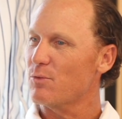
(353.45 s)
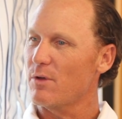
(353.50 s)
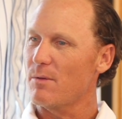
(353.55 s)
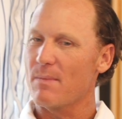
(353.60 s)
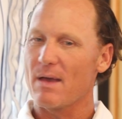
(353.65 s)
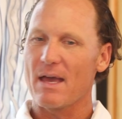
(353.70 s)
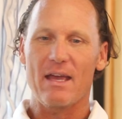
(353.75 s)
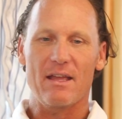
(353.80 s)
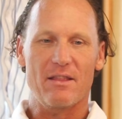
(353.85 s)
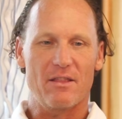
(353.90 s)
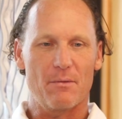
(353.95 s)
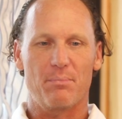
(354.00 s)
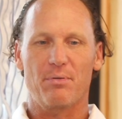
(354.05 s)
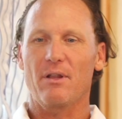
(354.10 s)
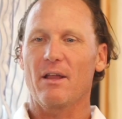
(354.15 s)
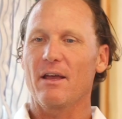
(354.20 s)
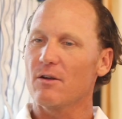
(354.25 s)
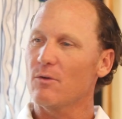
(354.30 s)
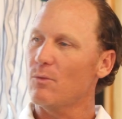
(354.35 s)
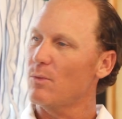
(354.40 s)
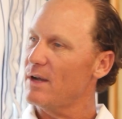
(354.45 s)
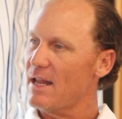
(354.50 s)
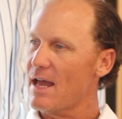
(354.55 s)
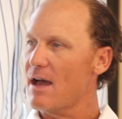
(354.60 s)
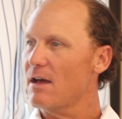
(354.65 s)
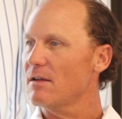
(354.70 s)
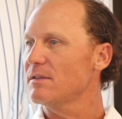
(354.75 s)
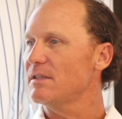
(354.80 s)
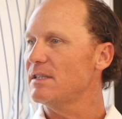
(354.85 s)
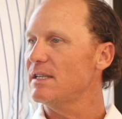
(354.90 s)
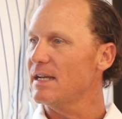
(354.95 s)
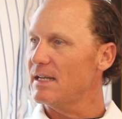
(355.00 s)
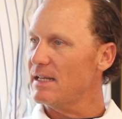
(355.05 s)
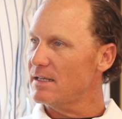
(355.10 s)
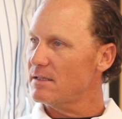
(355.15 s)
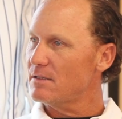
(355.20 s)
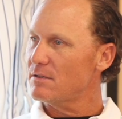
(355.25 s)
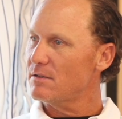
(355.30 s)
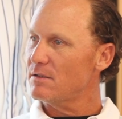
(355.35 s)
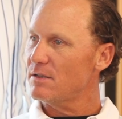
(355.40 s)
we made, the player went out and did
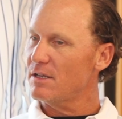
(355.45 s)
it.